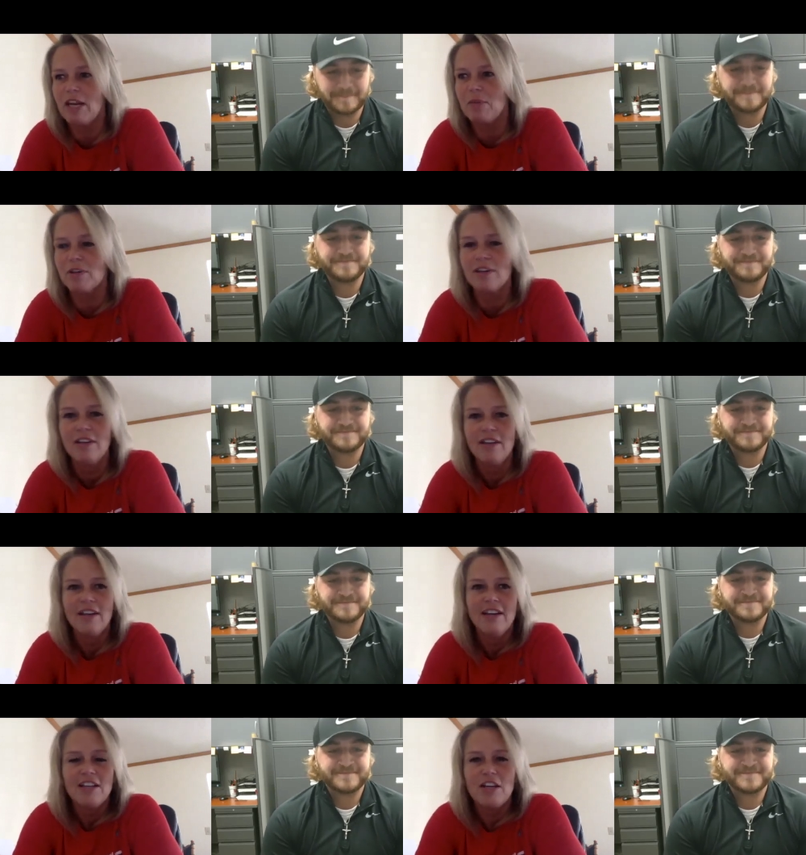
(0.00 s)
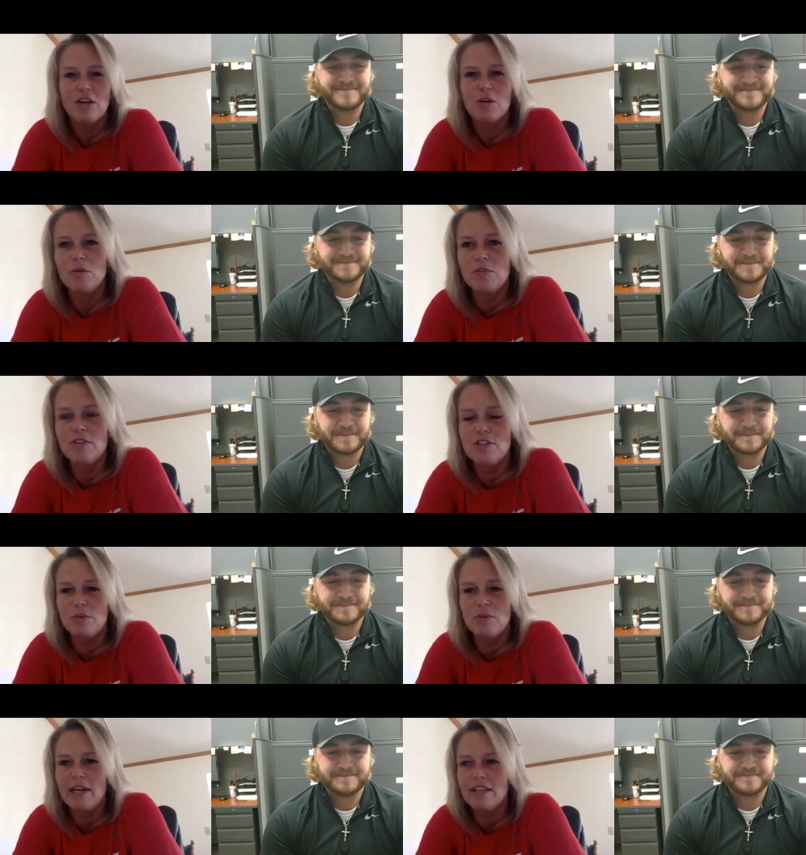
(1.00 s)
Speaker 1: able to, you know, do
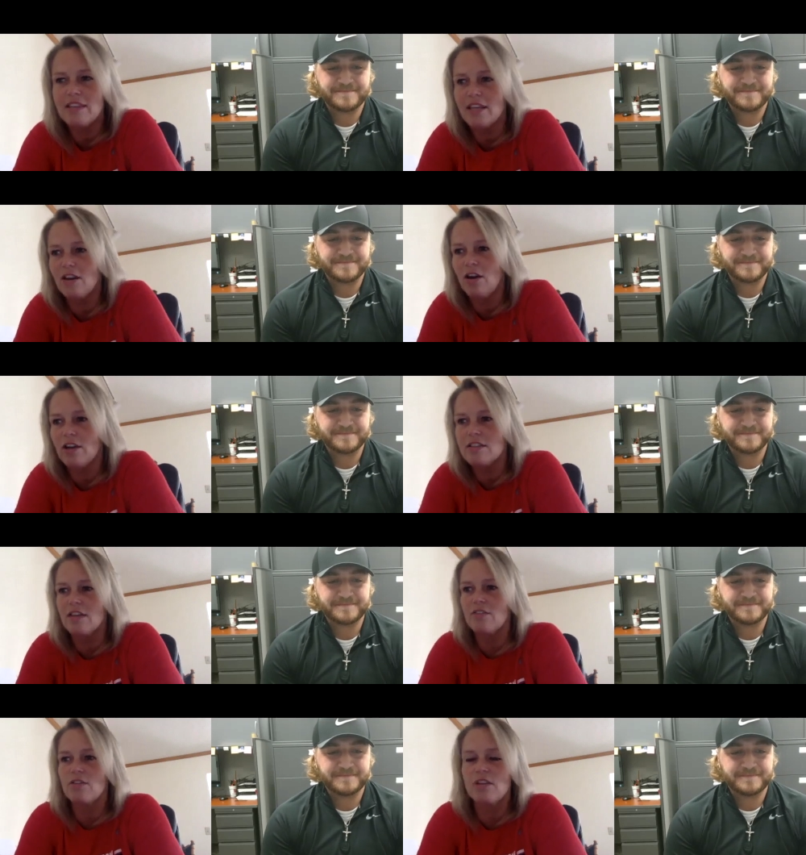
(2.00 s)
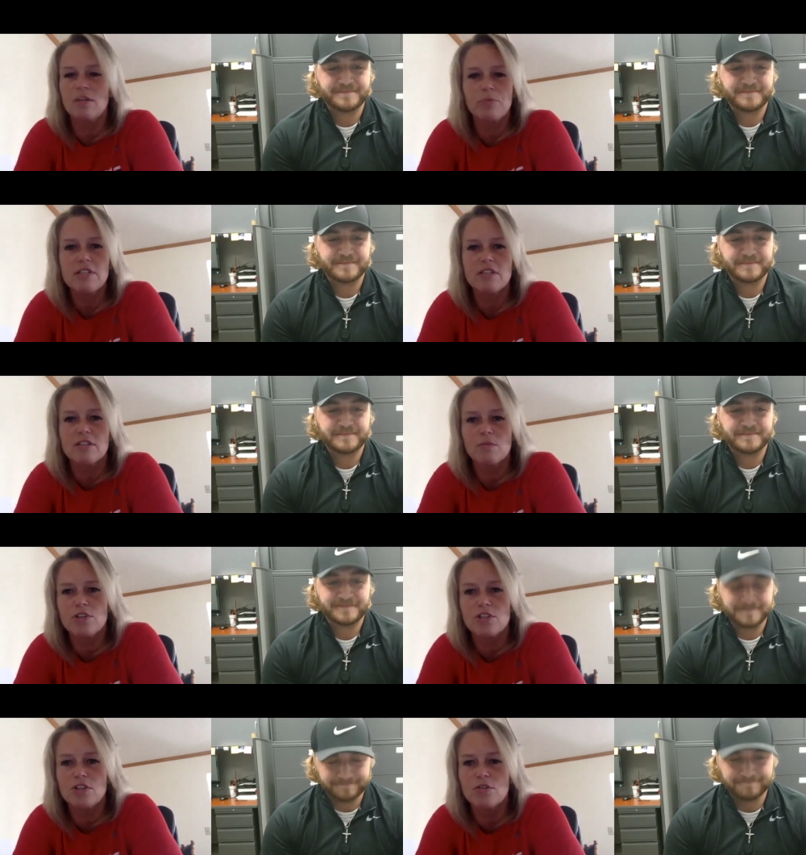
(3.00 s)
anything in August other than preseason, which is mm-hmm.
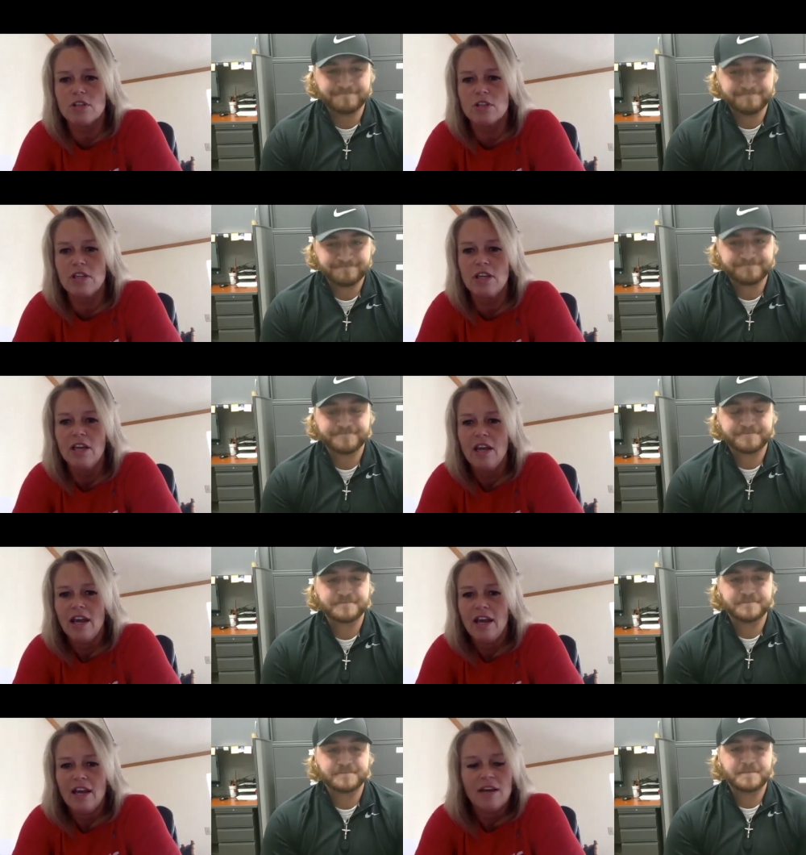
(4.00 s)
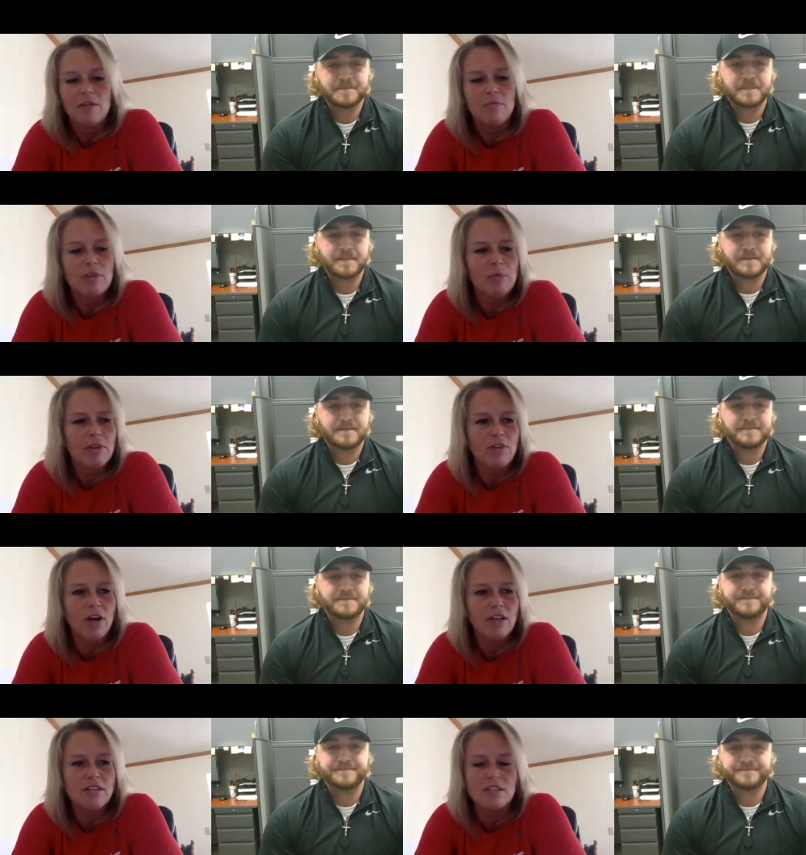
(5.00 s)
usually the month of August
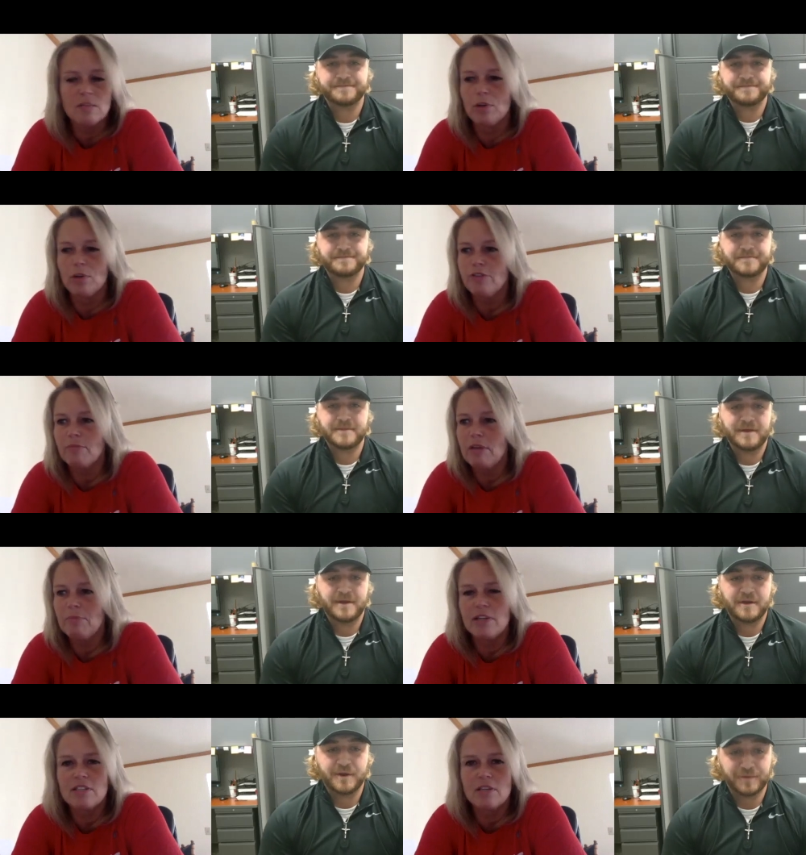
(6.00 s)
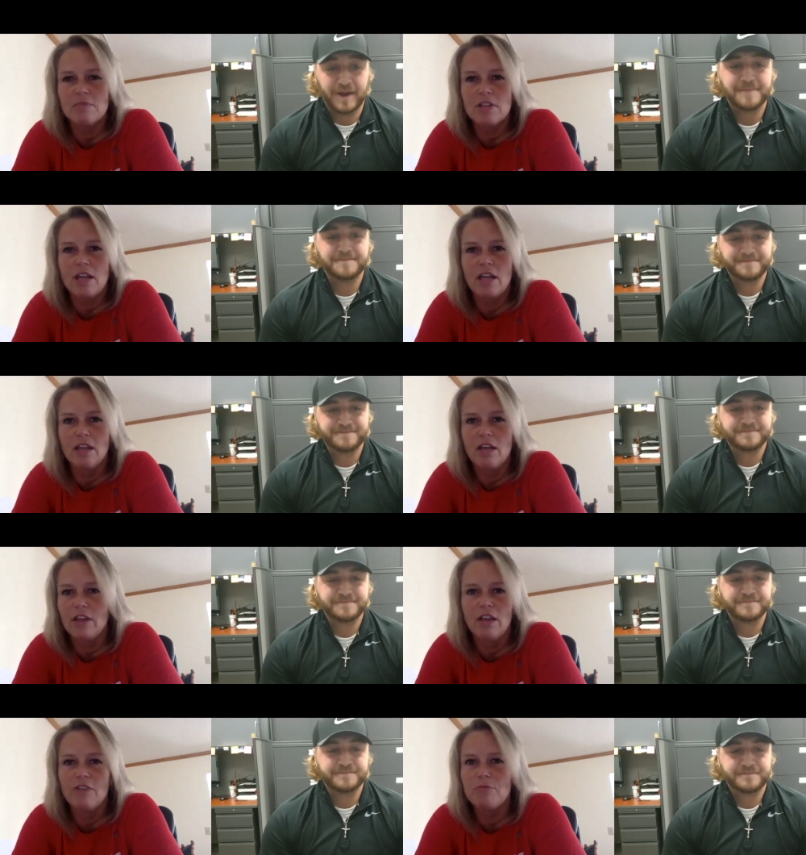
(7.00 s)
is a blur for me, but it's something that I love. I
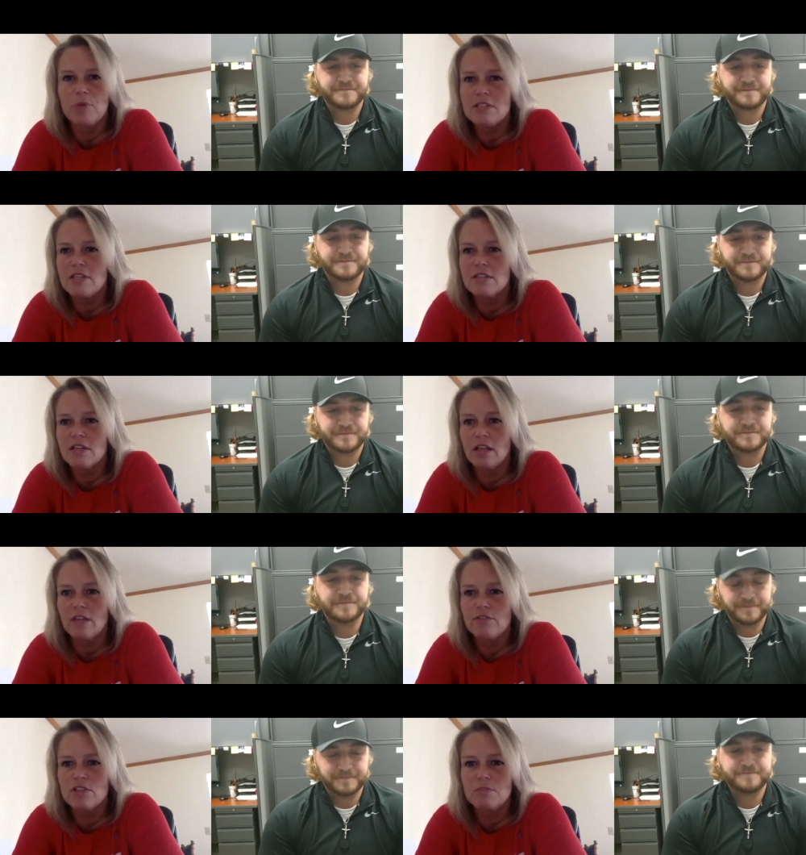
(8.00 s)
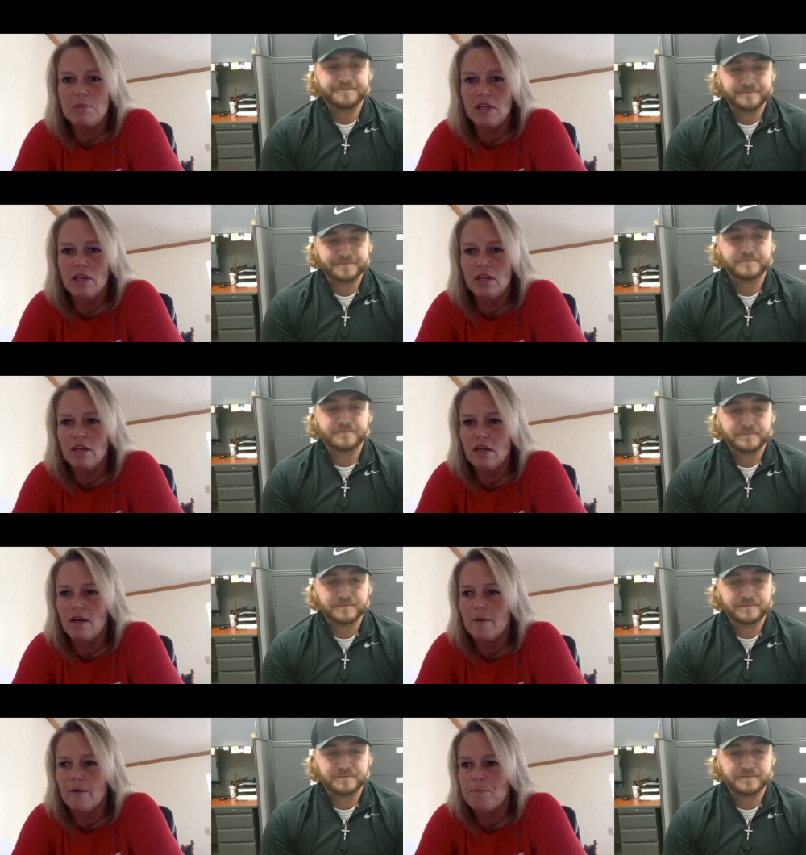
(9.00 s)
love preseason. I love just mm-hmm. being um,